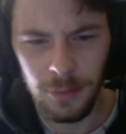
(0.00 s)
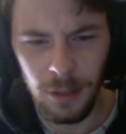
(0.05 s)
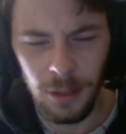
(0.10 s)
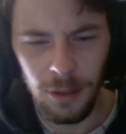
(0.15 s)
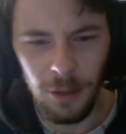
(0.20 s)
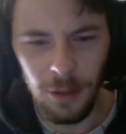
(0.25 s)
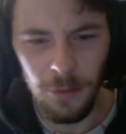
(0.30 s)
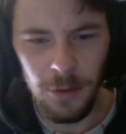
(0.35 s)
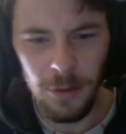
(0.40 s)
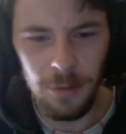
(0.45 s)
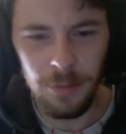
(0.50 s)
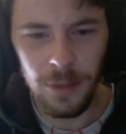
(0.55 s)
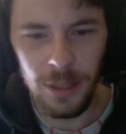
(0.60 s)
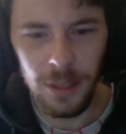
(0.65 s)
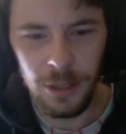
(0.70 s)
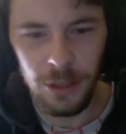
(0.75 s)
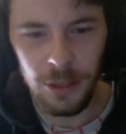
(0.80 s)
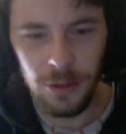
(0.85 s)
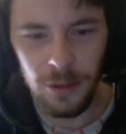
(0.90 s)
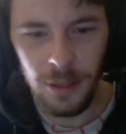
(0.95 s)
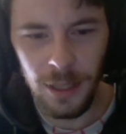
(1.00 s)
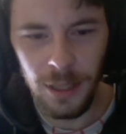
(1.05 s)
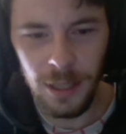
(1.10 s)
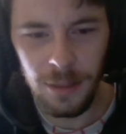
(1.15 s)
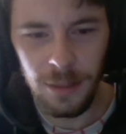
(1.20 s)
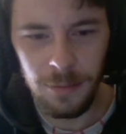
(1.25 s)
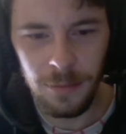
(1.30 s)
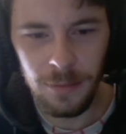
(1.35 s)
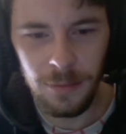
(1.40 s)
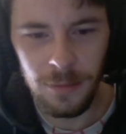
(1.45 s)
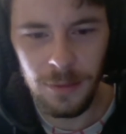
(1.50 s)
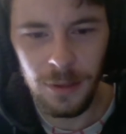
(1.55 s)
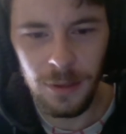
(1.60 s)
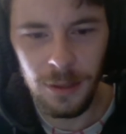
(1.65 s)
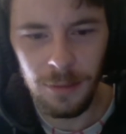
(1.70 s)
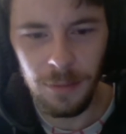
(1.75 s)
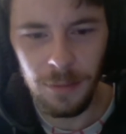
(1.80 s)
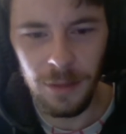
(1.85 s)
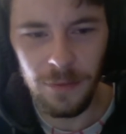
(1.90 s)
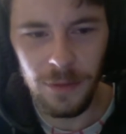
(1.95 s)
I'll repay Straw Hat
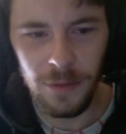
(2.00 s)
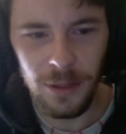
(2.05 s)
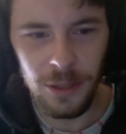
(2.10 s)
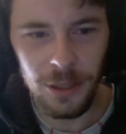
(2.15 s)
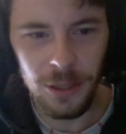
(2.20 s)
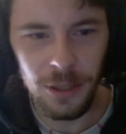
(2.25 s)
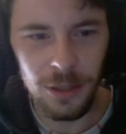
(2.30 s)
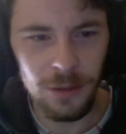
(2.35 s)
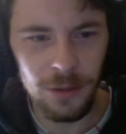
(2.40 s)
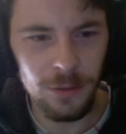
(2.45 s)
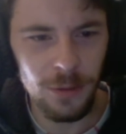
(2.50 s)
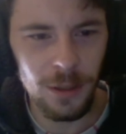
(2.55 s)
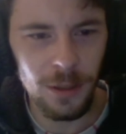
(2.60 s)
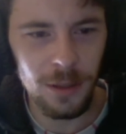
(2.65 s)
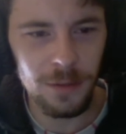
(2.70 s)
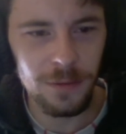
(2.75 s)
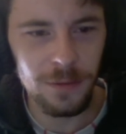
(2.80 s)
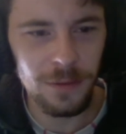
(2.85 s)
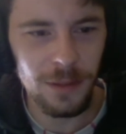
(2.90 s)
by finishing you off.